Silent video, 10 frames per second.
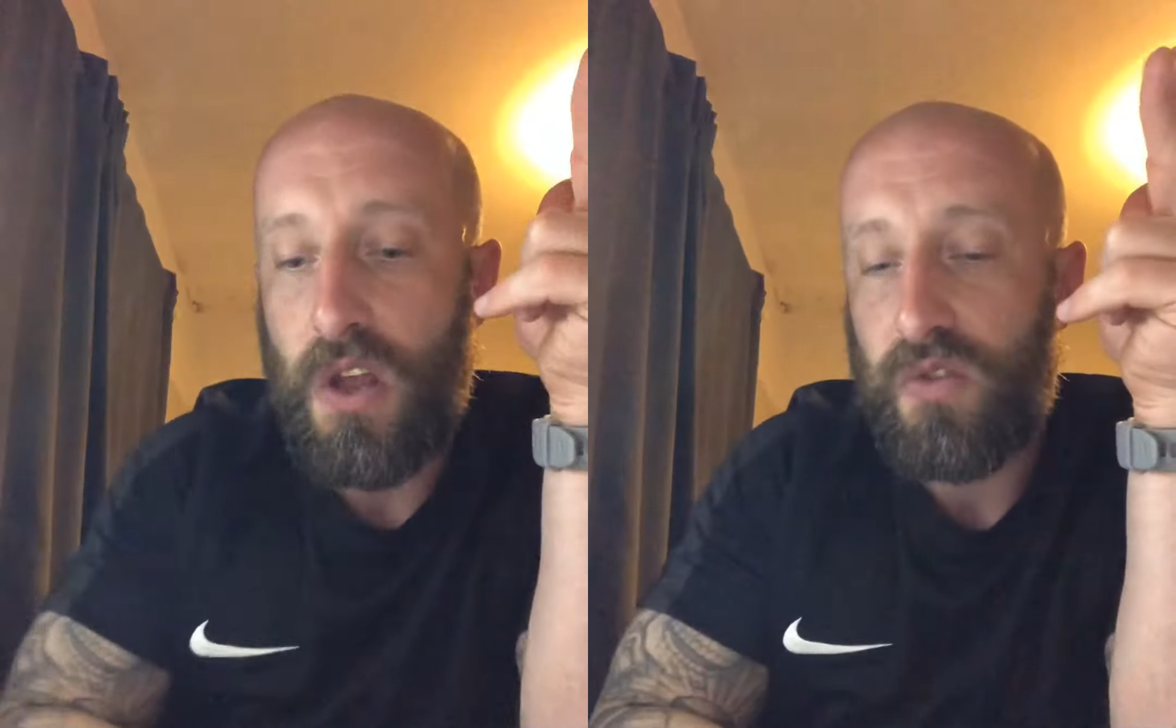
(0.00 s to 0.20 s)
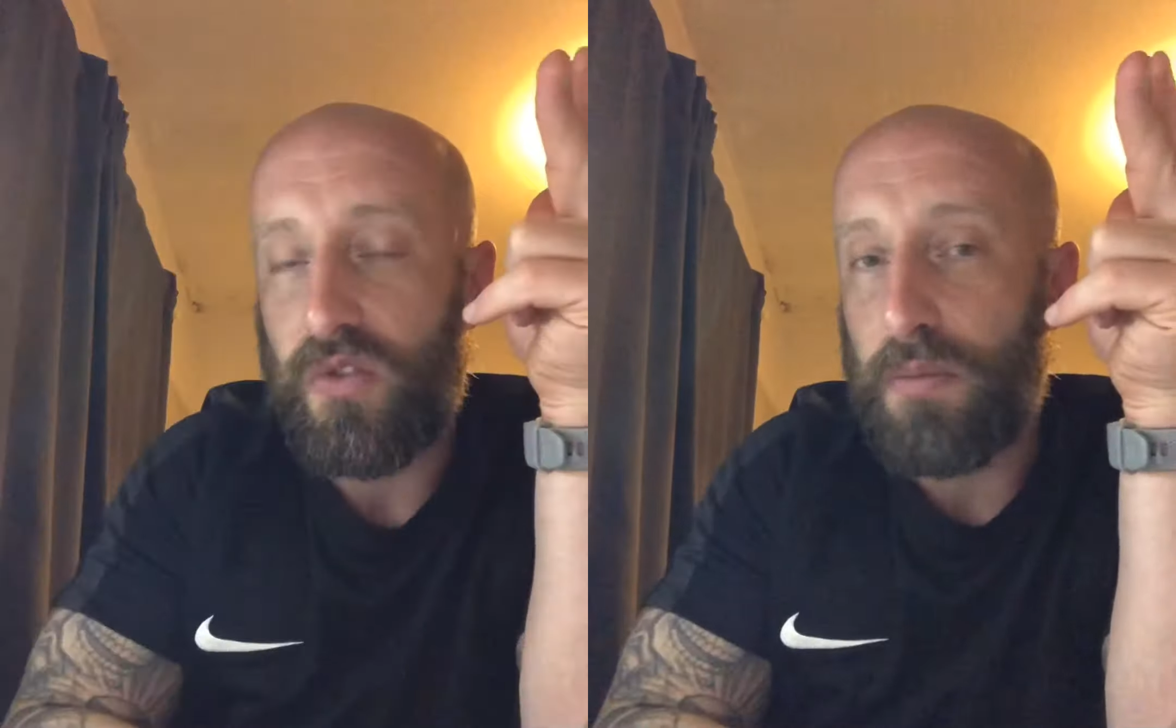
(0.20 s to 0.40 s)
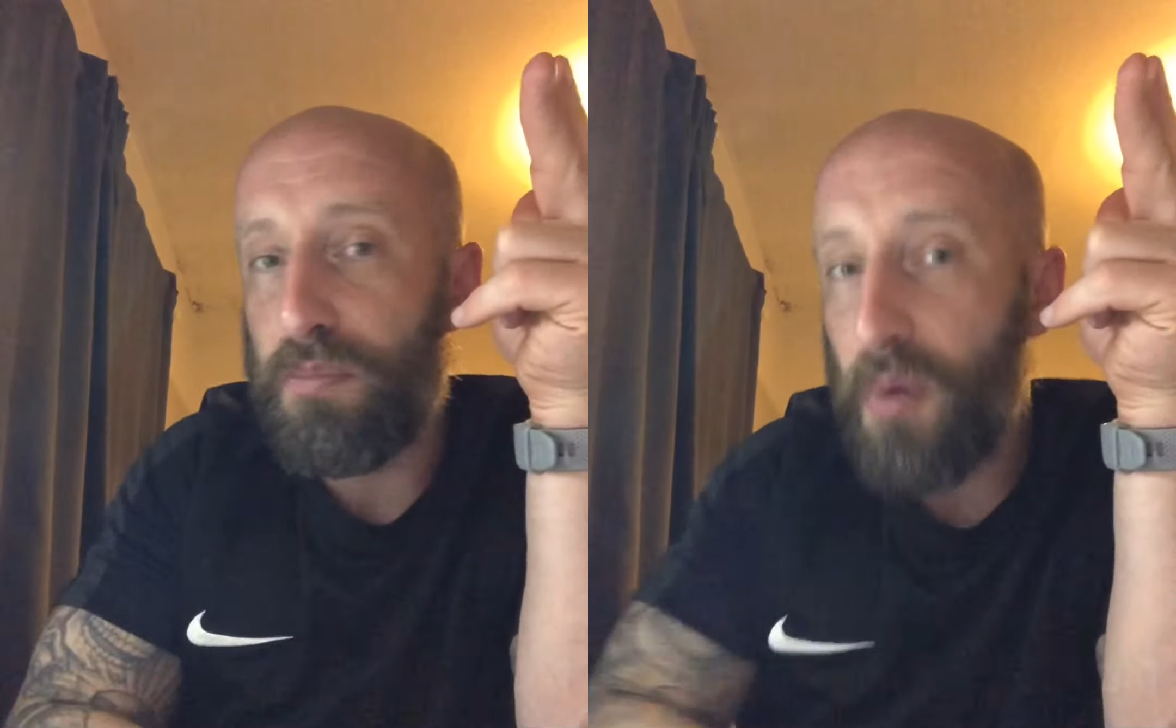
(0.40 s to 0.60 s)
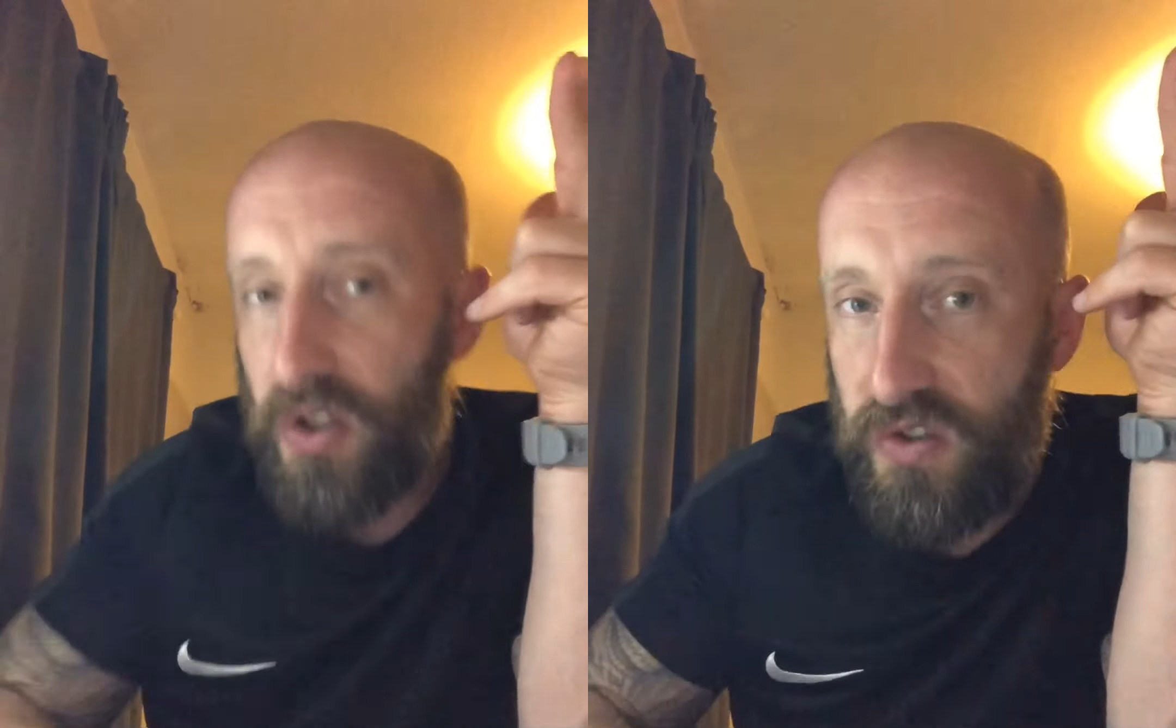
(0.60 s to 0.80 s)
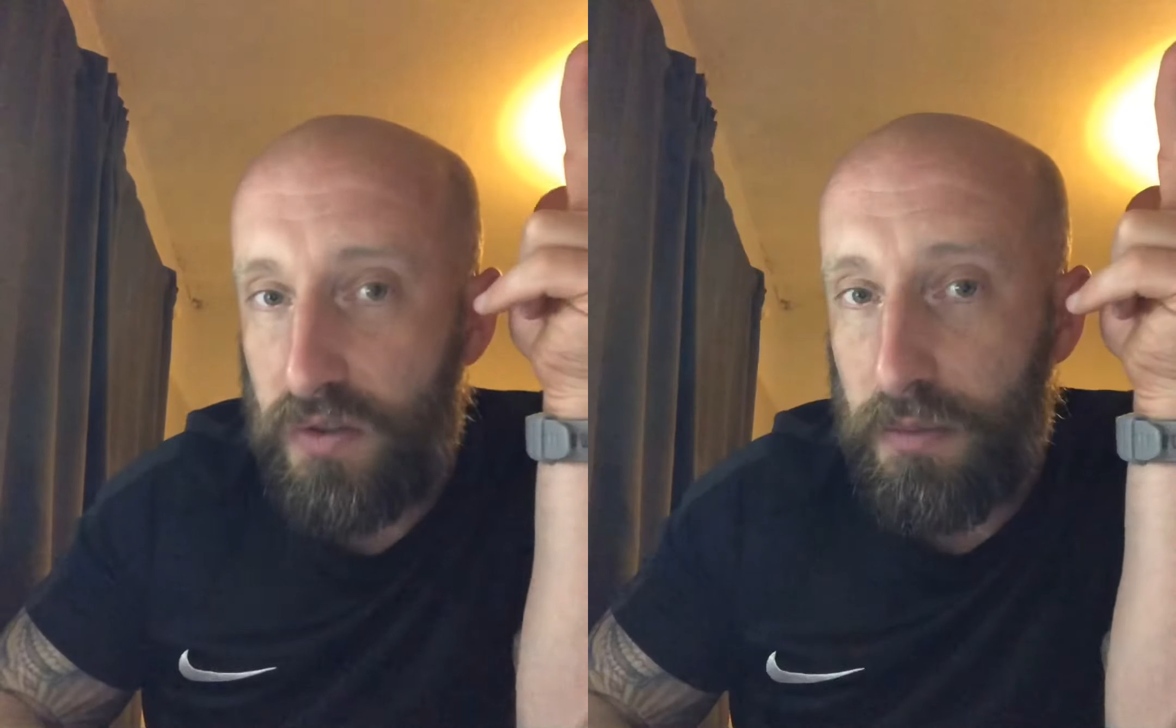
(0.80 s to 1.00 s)
So the
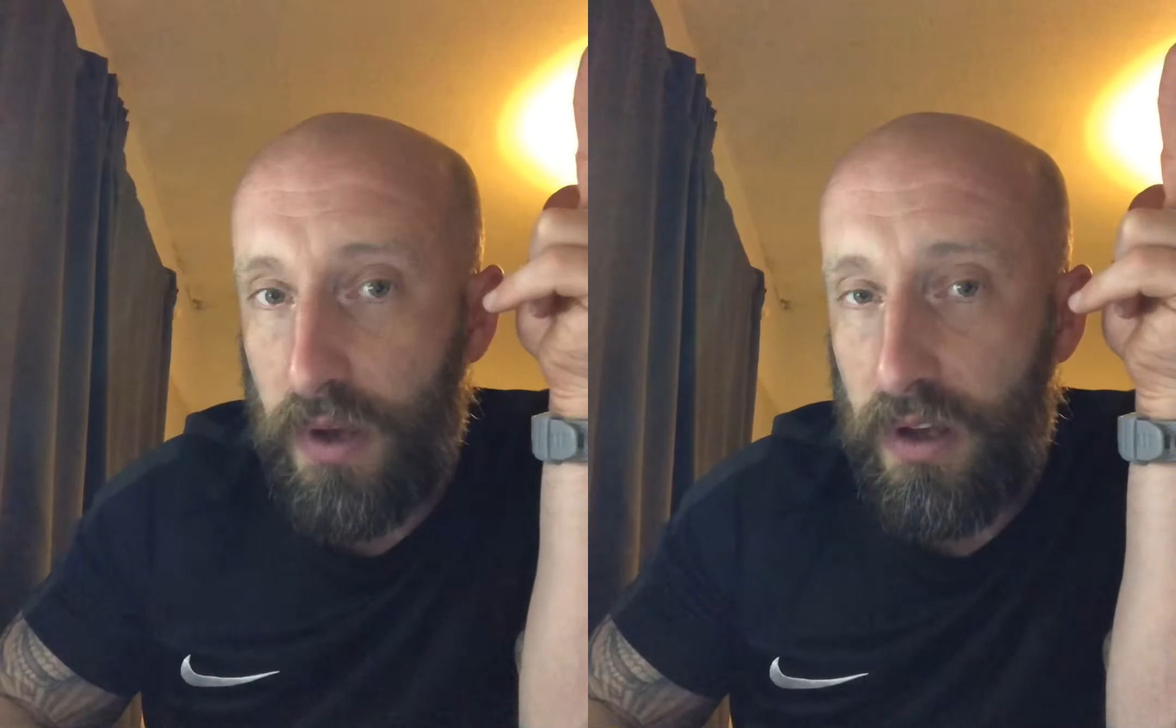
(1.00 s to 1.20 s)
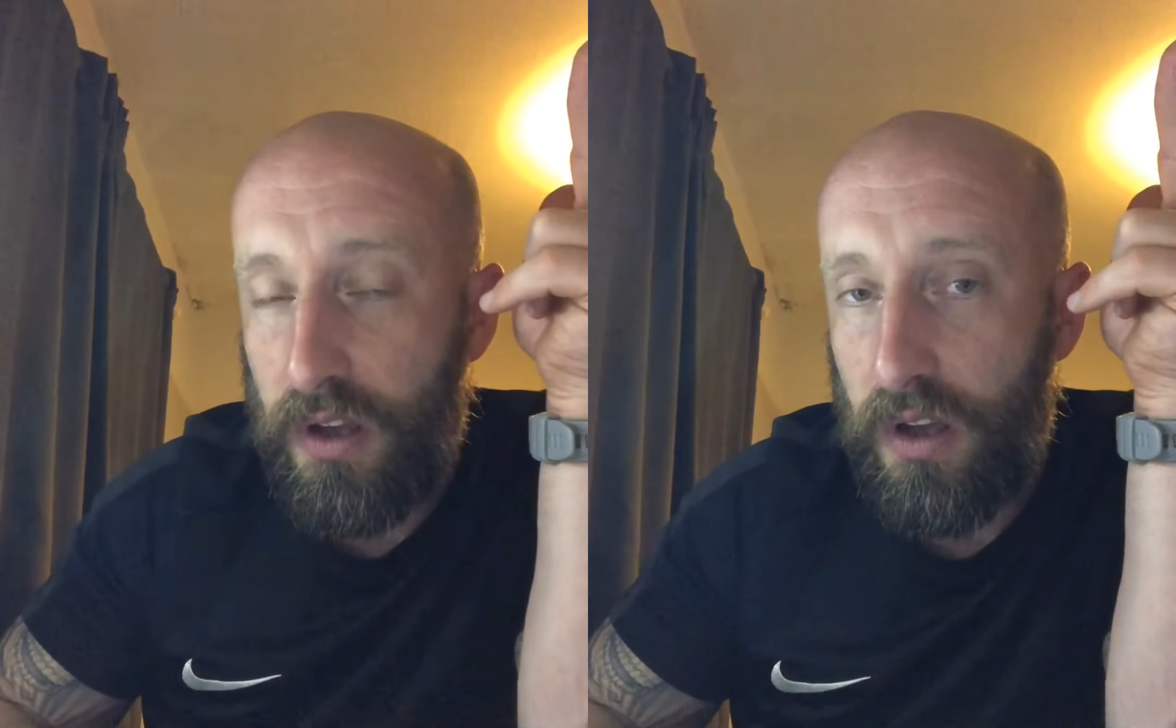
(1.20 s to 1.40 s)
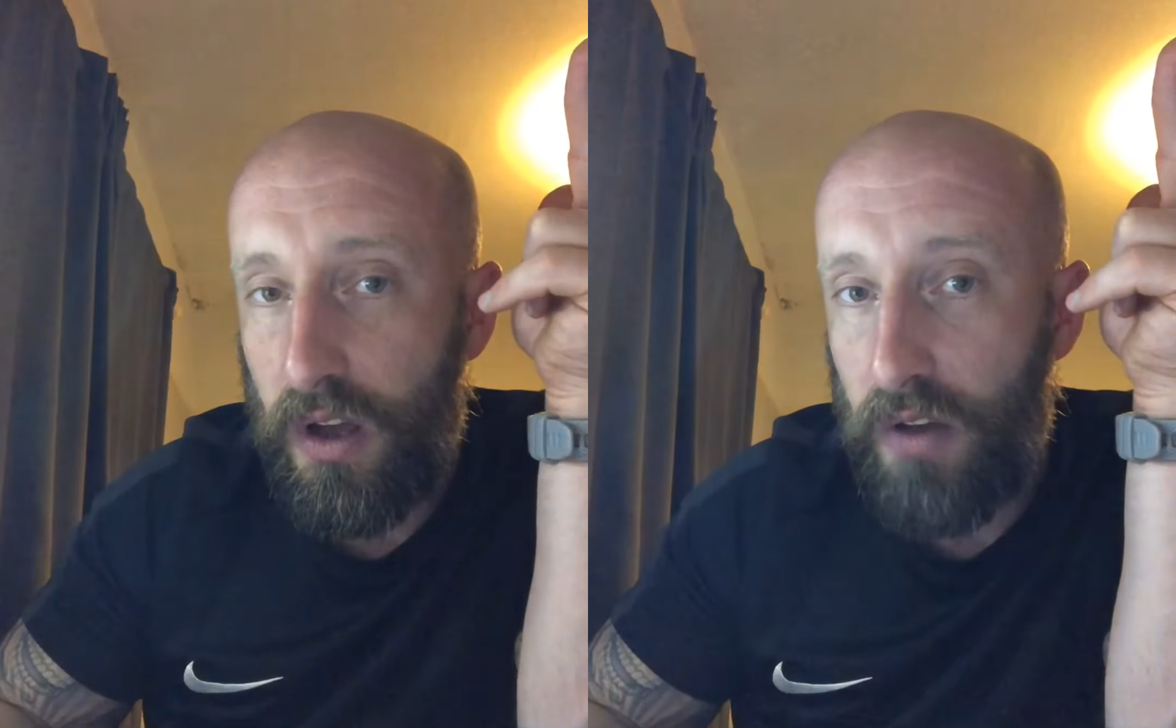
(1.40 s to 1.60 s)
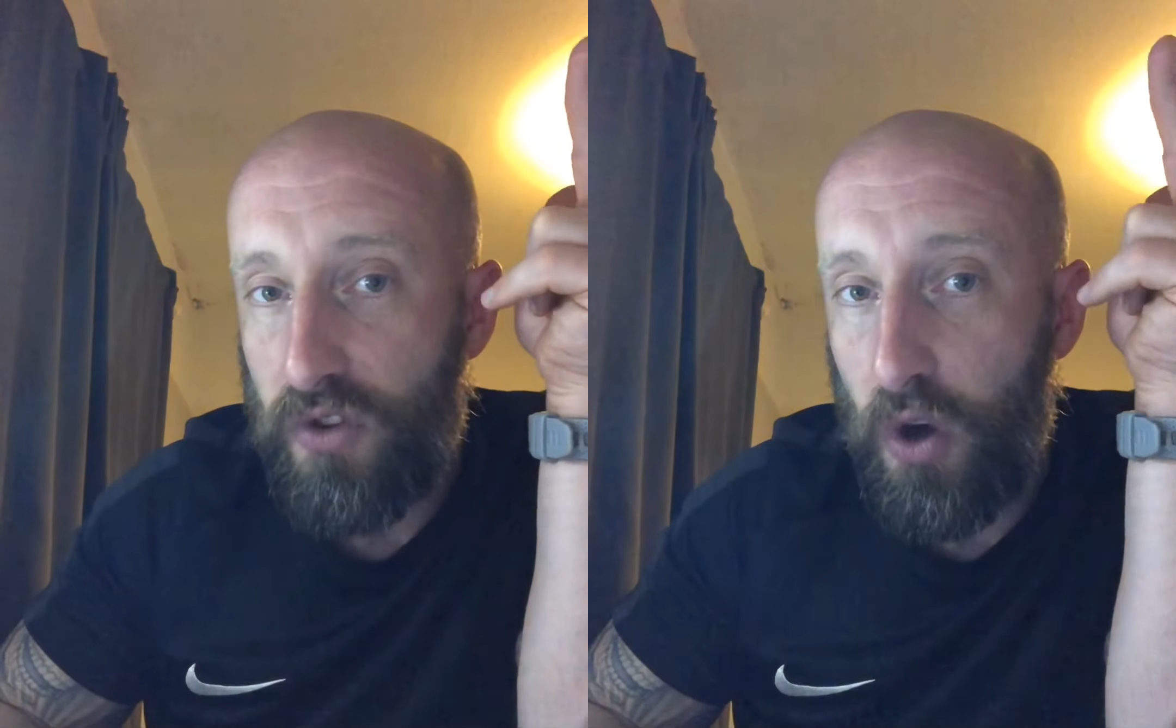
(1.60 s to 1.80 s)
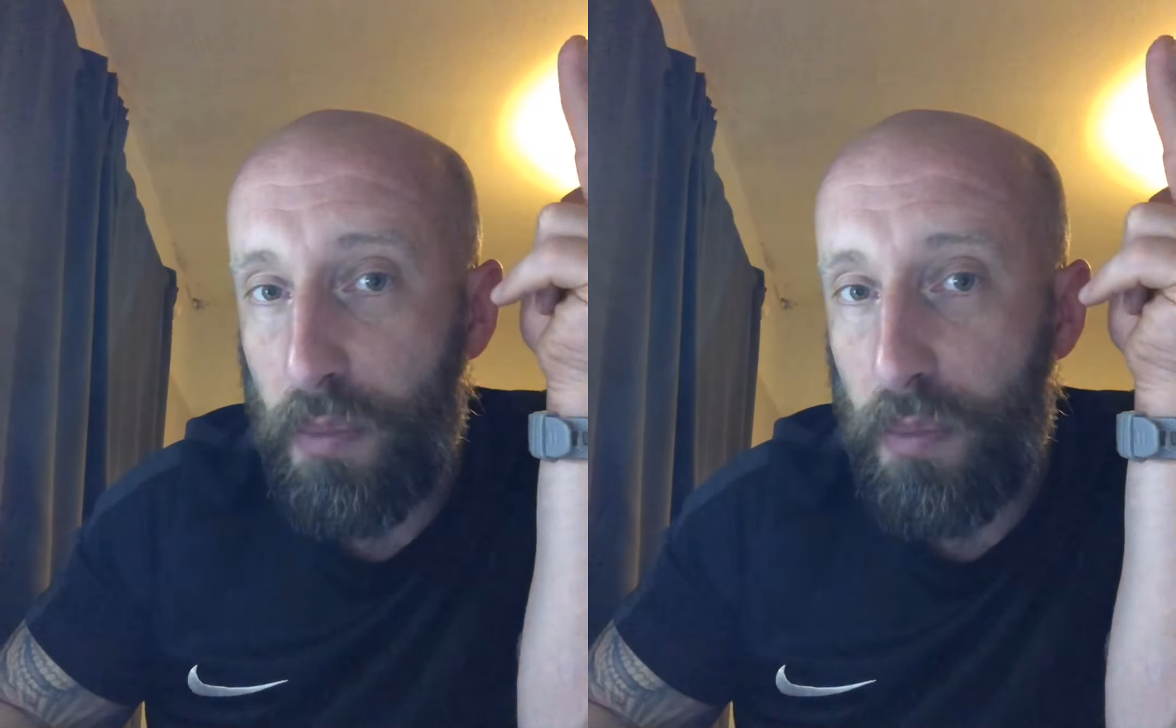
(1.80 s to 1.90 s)
bottom of your